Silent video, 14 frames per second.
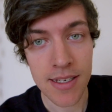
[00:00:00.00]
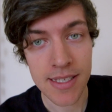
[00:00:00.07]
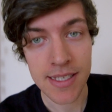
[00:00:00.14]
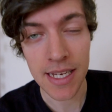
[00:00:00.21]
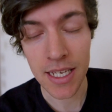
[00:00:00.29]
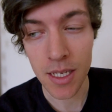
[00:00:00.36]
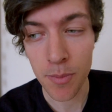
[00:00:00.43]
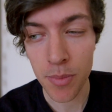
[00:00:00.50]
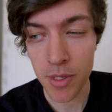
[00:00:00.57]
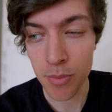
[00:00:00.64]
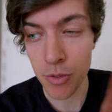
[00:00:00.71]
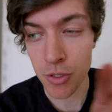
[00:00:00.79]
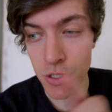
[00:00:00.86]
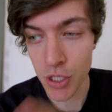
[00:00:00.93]
to sync up the
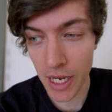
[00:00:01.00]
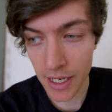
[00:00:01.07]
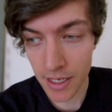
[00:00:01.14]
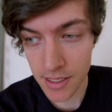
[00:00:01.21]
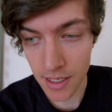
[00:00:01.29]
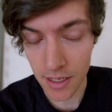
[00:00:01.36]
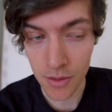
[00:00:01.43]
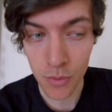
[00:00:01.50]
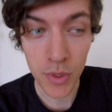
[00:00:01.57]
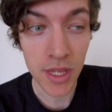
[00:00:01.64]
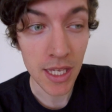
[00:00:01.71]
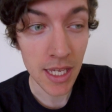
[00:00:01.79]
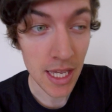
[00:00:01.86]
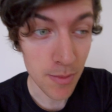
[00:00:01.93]
projector
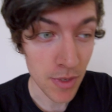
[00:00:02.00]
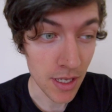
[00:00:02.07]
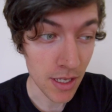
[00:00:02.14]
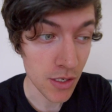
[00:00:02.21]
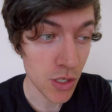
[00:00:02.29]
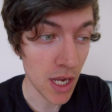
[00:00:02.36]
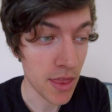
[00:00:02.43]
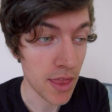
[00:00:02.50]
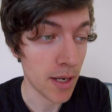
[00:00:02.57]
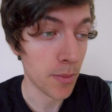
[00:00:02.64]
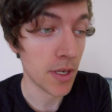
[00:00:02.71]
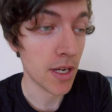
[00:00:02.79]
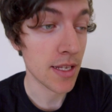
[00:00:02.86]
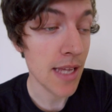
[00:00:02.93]
with the image, and then
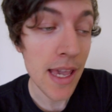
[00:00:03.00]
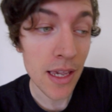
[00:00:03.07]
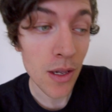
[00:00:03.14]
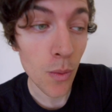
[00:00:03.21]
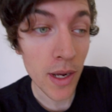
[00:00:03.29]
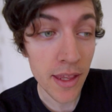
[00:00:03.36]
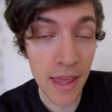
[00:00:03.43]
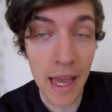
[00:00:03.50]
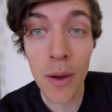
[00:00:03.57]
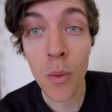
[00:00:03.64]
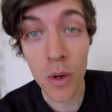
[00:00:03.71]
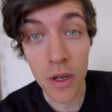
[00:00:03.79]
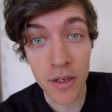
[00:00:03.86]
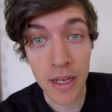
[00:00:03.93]
I'm gonna take away
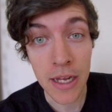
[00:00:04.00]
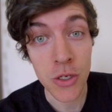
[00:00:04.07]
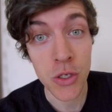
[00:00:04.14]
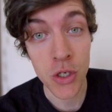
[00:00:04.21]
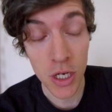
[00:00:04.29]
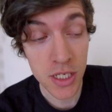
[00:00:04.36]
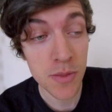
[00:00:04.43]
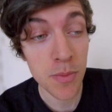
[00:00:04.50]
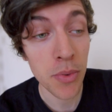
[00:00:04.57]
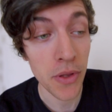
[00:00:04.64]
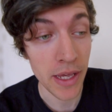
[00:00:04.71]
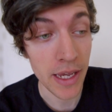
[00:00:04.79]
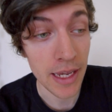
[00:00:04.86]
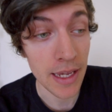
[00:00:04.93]
that one and just
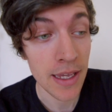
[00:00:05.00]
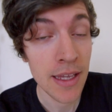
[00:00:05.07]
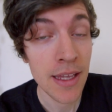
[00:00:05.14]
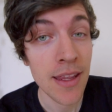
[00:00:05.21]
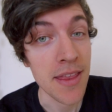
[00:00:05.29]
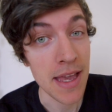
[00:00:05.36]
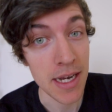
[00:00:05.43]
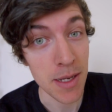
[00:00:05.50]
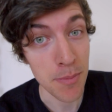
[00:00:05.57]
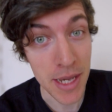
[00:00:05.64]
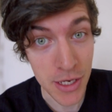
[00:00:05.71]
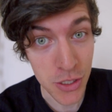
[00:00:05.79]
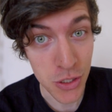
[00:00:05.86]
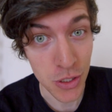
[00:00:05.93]
play the
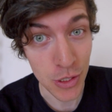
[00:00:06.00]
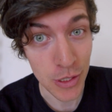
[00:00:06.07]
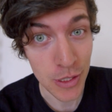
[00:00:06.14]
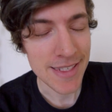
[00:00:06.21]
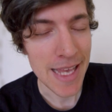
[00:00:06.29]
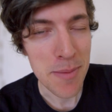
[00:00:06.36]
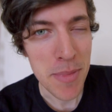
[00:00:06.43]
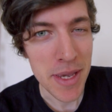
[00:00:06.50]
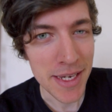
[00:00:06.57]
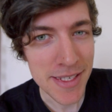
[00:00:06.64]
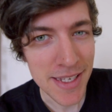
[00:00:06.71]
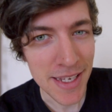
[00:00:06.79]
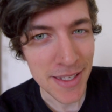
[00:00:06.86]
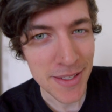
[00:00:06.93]
animation. Does that make
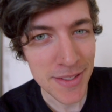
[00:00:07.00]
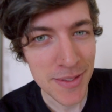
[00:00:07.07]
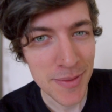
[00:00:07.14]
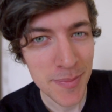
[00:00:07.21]
sense?